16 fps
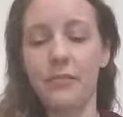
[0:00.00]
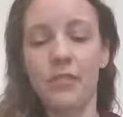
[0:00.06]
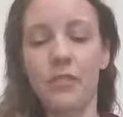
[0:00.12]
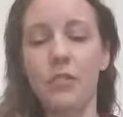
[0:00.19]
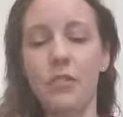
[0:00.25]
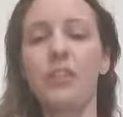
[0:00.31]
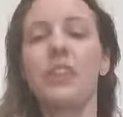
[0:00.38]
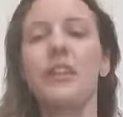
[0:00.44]

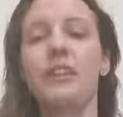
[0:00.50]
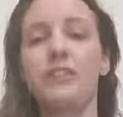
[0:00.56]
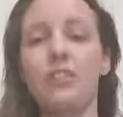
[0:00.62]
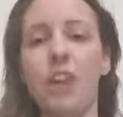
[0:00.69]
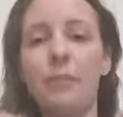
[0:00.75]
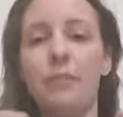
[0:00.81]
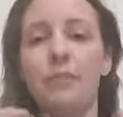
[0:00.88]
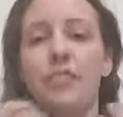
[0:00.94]
or
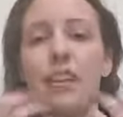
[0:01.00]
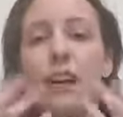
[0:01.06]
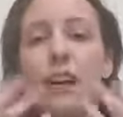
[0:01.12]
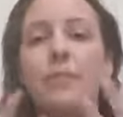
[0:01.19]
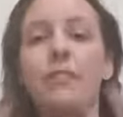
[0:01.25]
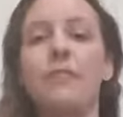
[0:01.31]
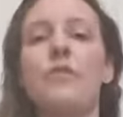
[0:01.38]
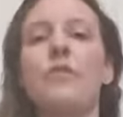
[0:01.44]
droplets
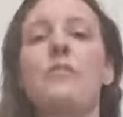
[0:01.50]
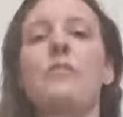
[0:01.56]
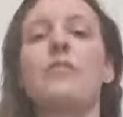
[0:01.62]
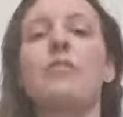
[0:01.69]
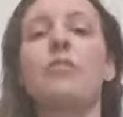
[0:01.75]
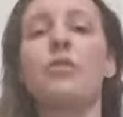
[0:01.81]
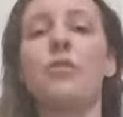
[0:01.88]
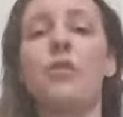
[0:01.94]
coming from the
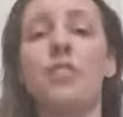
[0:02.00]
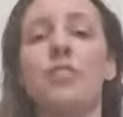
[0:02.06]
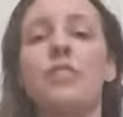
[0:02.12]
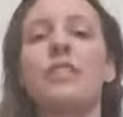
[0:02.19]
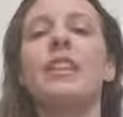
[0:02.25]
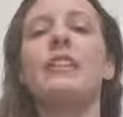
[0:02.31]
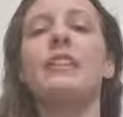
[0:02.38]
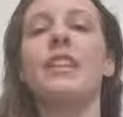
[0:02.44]

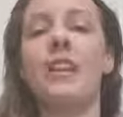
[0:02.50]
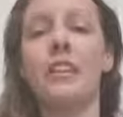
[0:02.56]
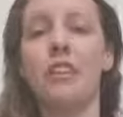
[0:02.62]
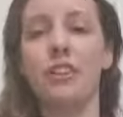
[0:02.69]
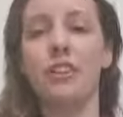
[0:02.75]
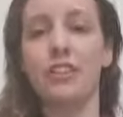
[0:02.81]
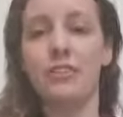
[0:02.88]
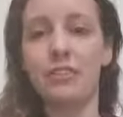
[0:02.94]
source and
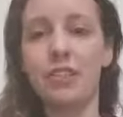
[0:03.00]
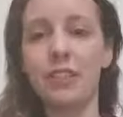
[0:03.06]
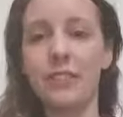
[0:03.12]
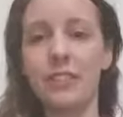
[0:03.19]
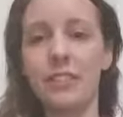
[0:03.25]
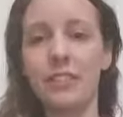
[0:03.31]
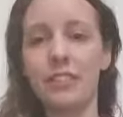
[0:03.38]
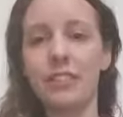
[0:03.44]
landing on
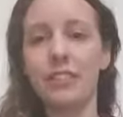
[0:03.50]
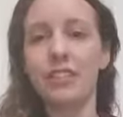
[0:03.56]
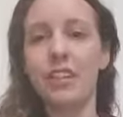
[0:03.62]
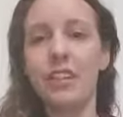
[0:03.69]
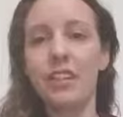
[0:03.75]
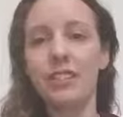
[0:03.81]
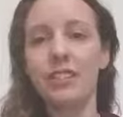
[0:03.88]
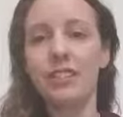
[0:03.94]
surfaces.
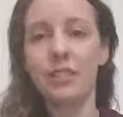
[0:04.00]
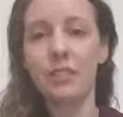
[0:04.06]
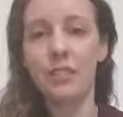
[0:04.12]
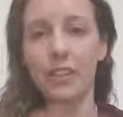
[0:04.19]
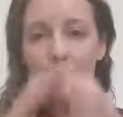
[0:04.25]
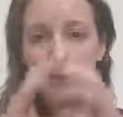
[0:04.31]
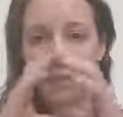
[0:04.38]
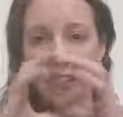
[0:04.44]

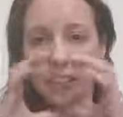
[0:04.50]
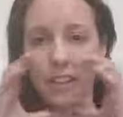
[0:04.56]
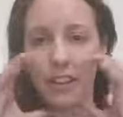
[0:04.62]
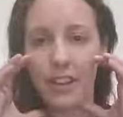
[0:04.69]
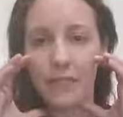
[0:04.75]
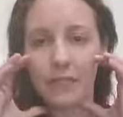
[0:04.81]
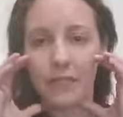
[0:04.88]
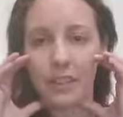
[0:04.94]
So if we
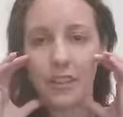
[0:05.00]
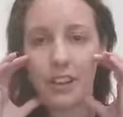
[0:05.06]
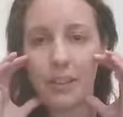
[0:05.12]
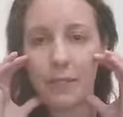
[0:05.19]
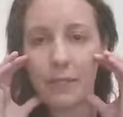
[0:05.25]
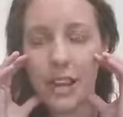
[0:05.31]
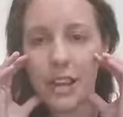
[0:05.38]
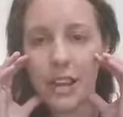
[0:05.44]
cover our
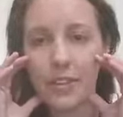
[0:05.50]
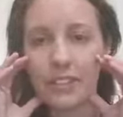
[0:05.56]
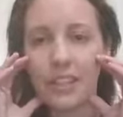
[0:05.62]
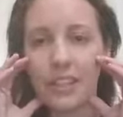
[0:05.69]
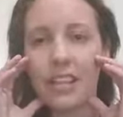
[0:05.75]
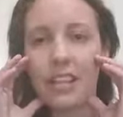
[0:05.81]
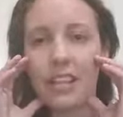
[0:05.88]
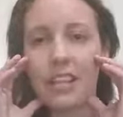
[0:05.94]

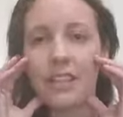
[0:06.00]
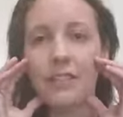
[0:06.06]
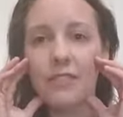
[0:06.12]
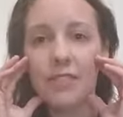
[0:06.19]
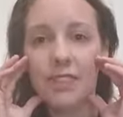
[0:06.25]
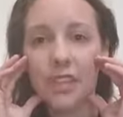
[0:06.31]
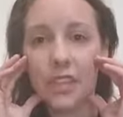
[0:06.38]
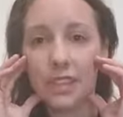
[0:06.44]
mouths,
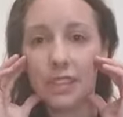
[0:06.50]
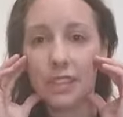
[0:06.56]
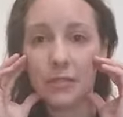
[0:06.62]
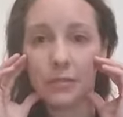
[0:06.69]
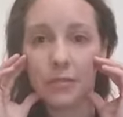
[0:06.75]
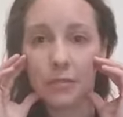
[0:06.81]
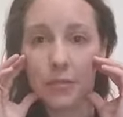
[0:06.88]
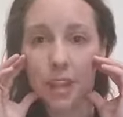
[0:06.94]
even the
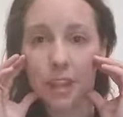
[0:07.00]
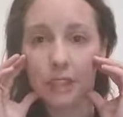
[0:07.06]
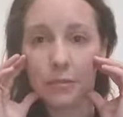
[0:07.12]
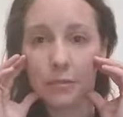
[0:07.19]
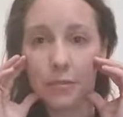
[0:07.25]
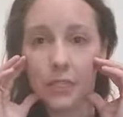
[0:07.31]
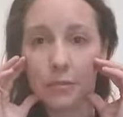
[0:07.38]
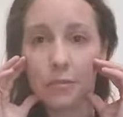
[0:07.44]

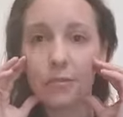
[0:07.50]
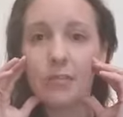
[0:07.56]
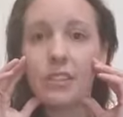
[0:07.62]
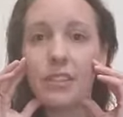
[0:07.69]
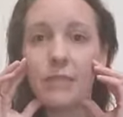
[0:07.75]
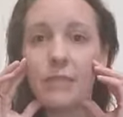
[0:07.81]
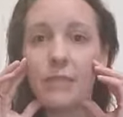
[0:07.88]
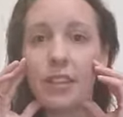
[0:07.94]
asymptomatic people
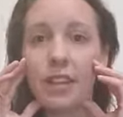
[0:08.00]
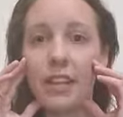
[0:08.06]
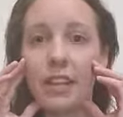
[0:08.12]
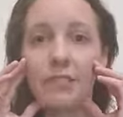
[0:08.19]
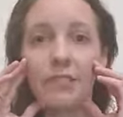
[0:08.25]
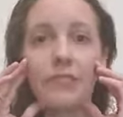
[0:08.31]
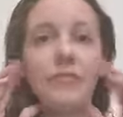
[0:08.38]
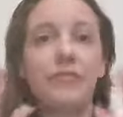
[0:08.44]
that
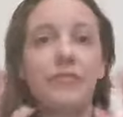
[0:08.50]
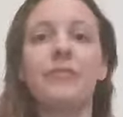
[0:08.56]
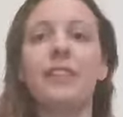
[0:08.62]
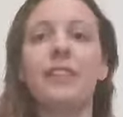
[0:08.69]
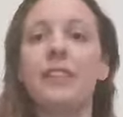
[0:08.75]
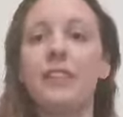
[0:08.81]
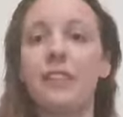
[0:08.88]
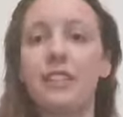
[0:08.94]
may
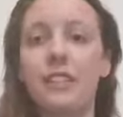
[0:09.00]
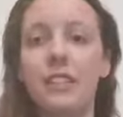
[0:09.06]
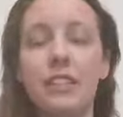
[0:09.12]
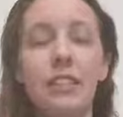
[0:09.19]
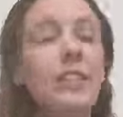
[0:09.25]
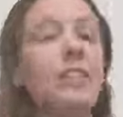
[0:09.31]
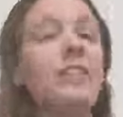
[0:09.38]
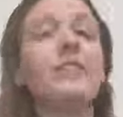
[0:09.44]

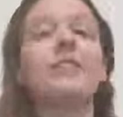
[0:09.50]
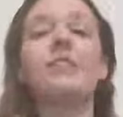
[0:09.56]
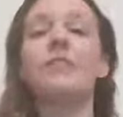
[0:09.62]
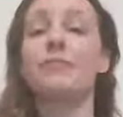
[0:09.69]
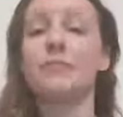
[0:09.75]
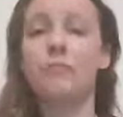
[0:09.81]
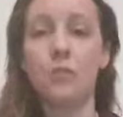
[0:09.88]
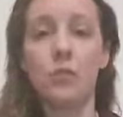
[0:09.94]

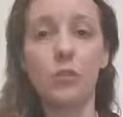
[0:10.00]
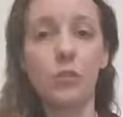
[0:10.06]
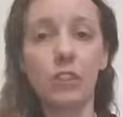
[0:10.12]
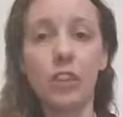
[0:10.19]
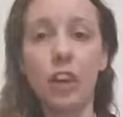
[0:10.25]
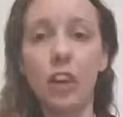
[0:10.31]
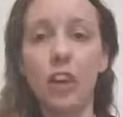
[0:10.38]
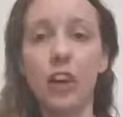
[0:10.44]
sneeze or
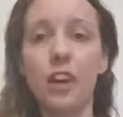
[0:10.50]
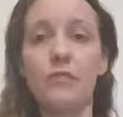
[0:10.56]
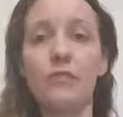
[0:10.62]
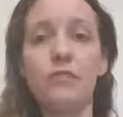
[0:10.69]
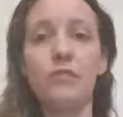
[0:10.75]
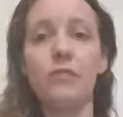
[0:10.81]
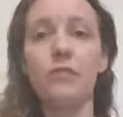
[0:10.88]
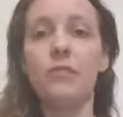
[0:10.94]

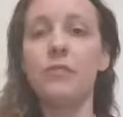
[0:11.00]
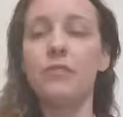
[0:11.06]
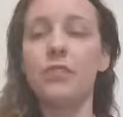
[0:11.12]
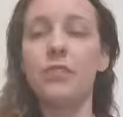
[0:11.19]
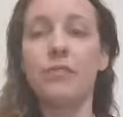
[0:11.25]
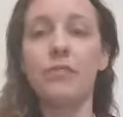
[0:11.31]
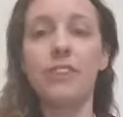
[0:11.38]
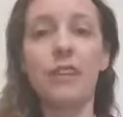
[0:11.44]
cough,
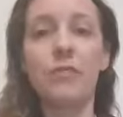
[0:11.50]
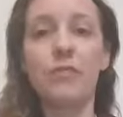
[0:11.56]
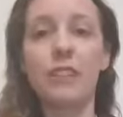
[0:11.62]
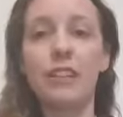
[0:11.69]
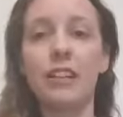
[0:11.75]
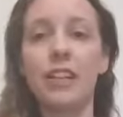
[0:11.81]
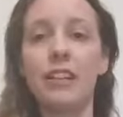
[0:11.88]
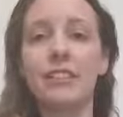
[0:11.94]
without
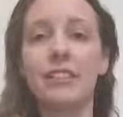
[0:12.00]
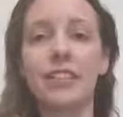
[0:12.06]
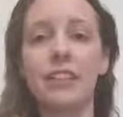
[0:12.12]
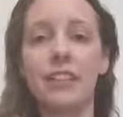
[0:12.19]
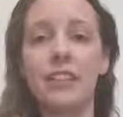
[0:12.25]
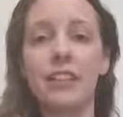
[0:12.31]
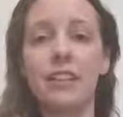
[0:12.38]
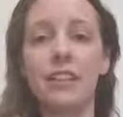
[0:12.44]
realizing
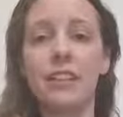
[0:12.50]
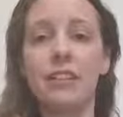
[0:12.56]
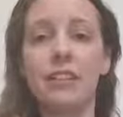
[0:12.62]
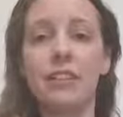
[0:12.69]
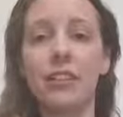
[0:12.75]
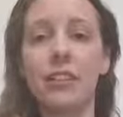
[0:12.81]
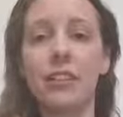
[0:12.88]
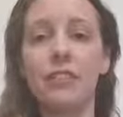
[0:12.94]
it, they
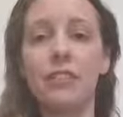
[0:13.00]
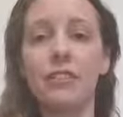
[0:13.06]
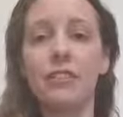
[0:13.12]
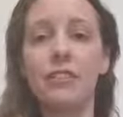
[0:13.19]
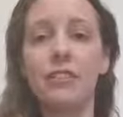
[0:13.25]
are